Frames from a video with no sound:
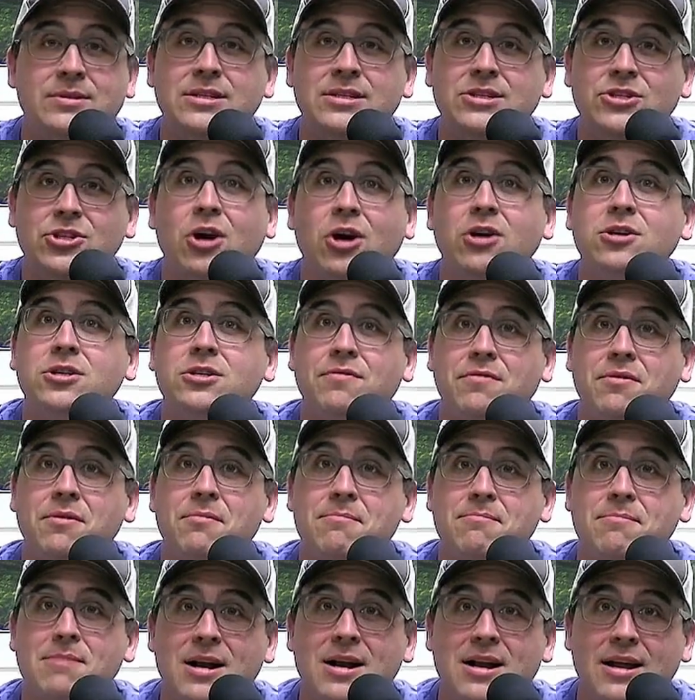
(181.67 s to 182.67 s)
charge of the
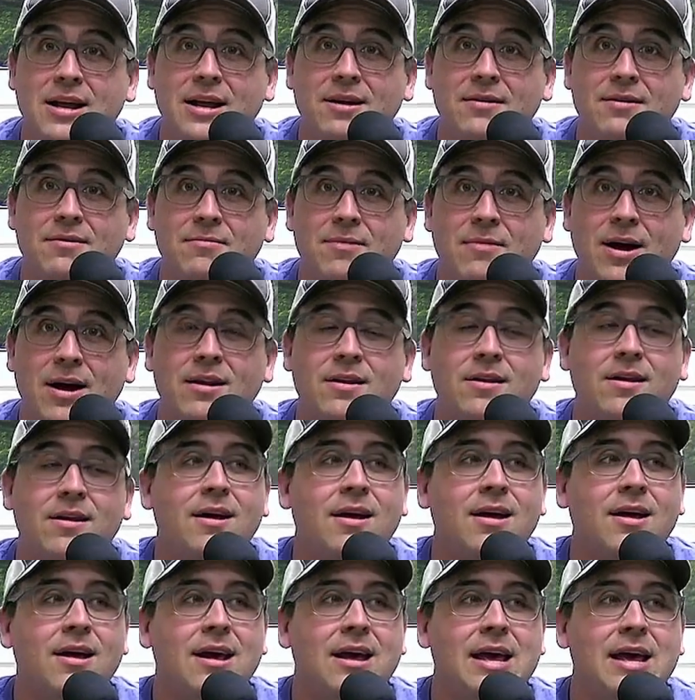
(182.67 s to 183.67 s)
money, right?
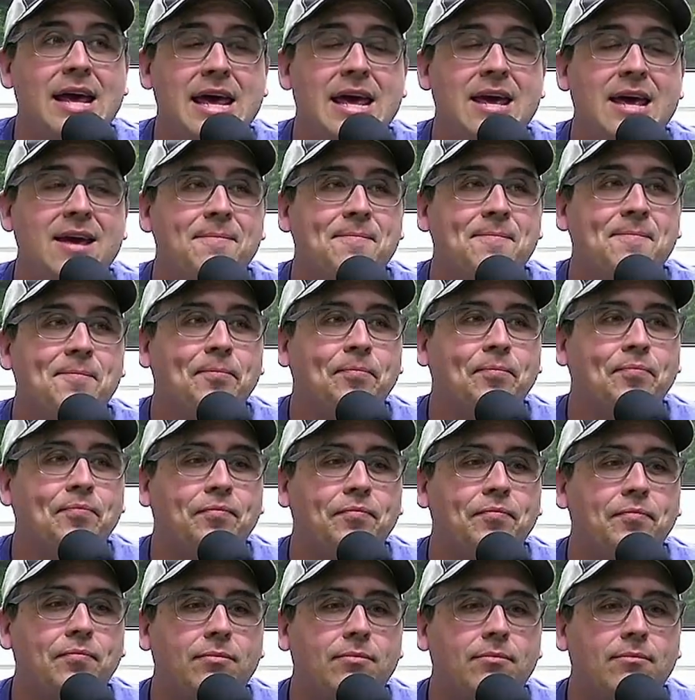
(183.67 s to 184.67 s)
He
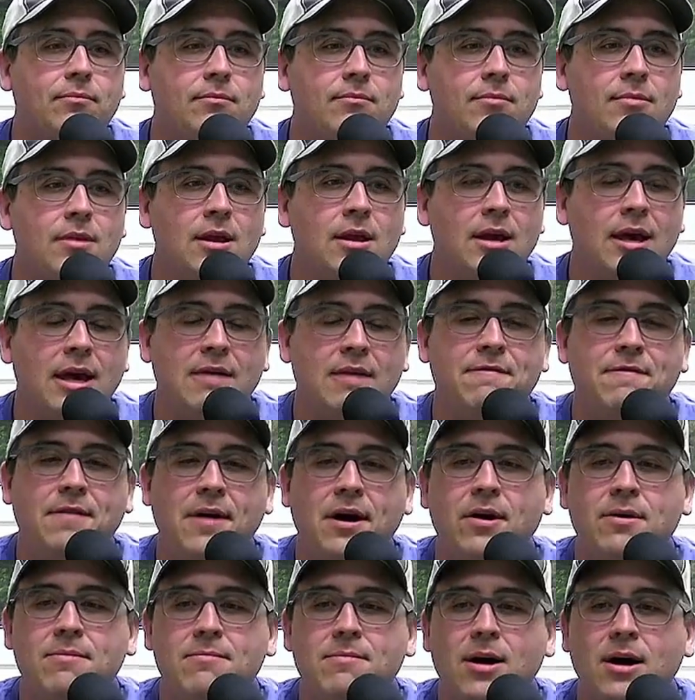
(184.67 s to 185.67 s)

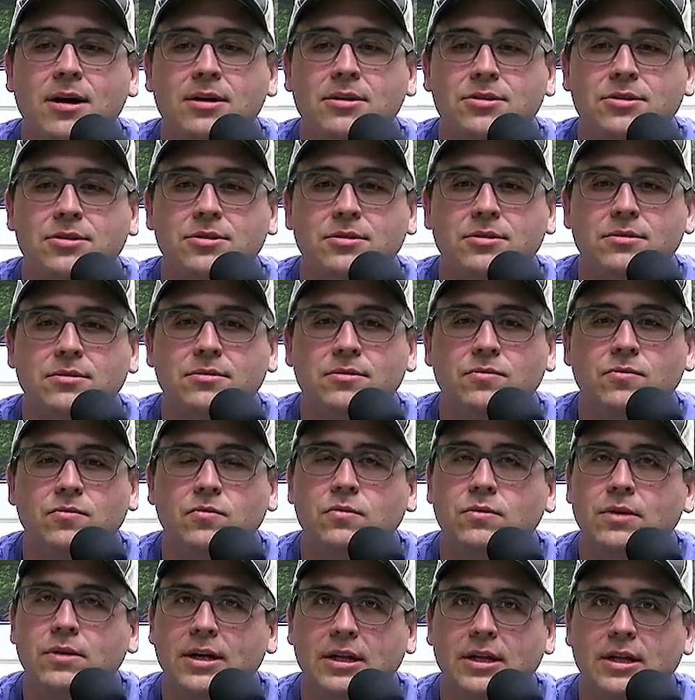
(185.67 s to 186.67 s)
very much
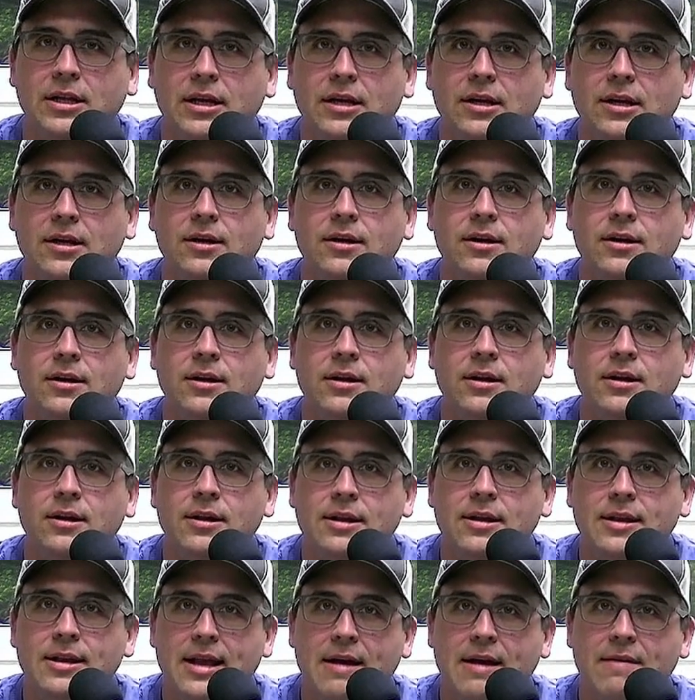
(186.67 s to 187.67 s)
really
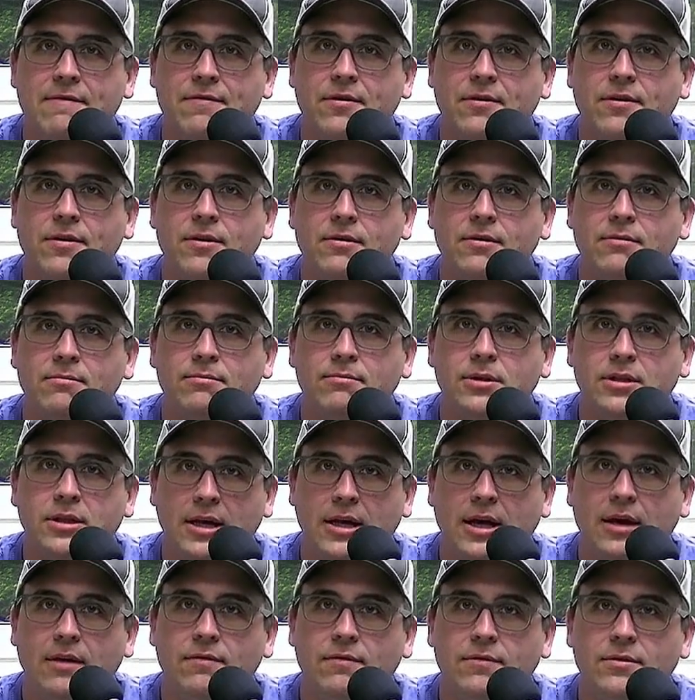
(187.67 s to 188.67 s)
never
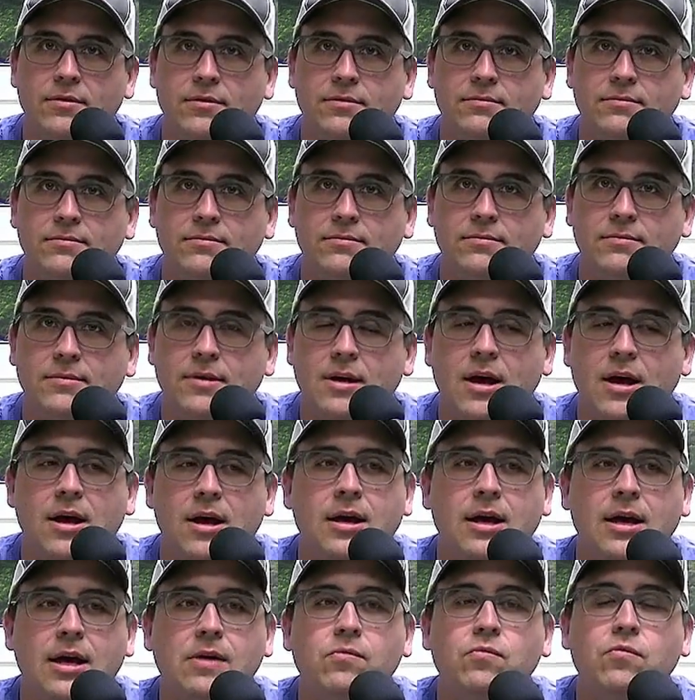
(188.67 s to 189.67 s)
believed.
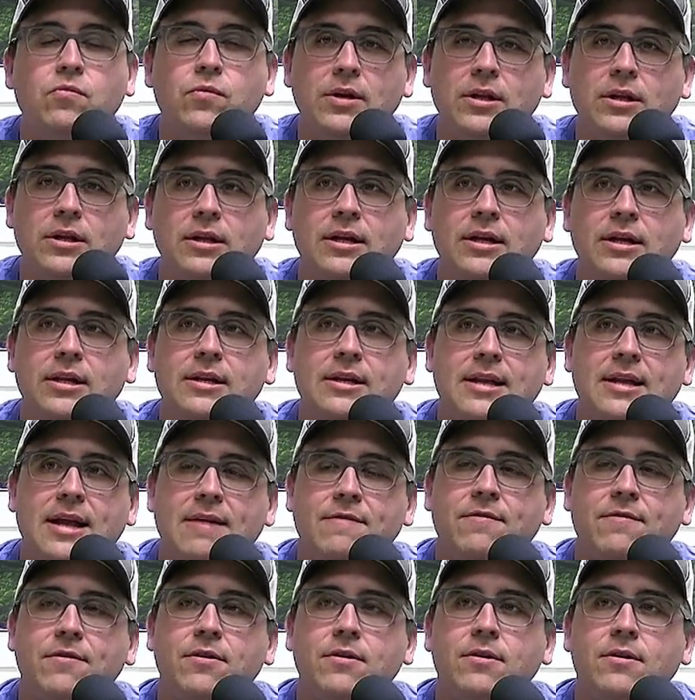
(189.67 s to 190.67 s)
He really
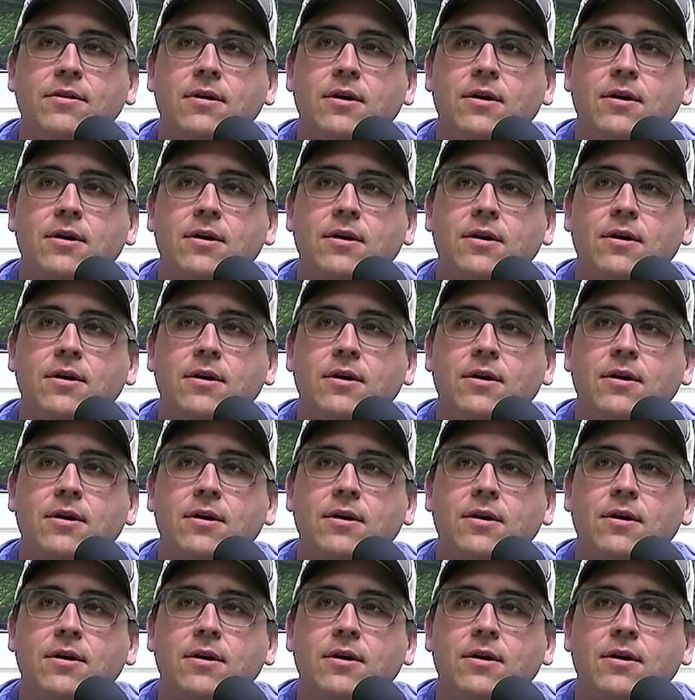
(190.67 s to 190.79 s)
never